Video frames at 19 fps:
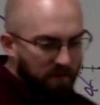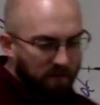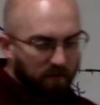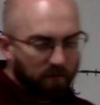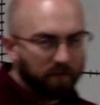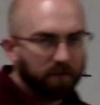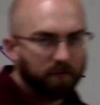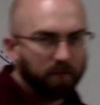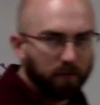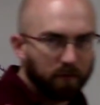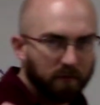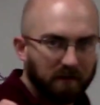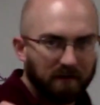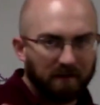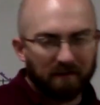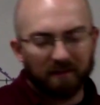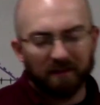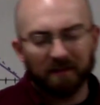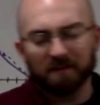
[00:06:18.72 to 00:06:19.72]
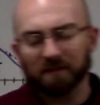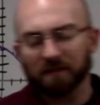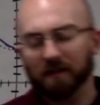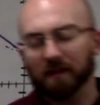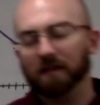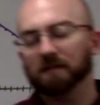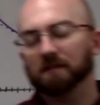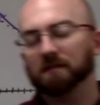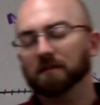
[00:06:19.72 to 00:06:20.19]
in this
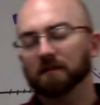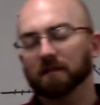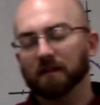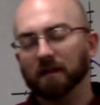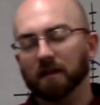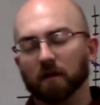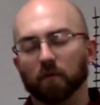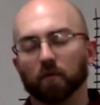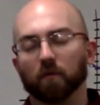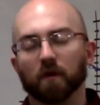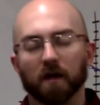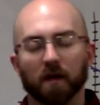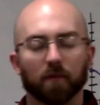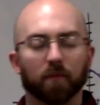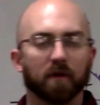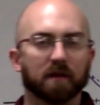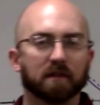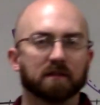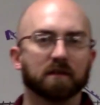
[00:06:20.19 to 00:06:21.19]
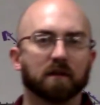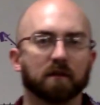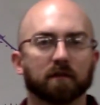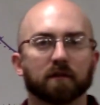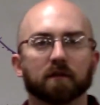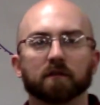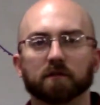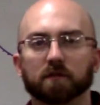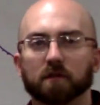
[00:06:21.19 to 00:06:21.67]
case, get y by itself.
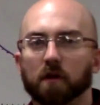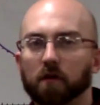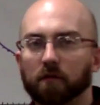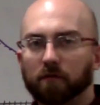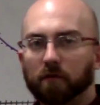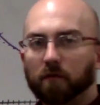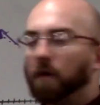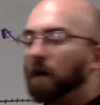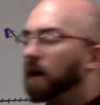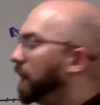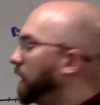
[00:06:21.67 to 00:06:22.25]
Solve for y.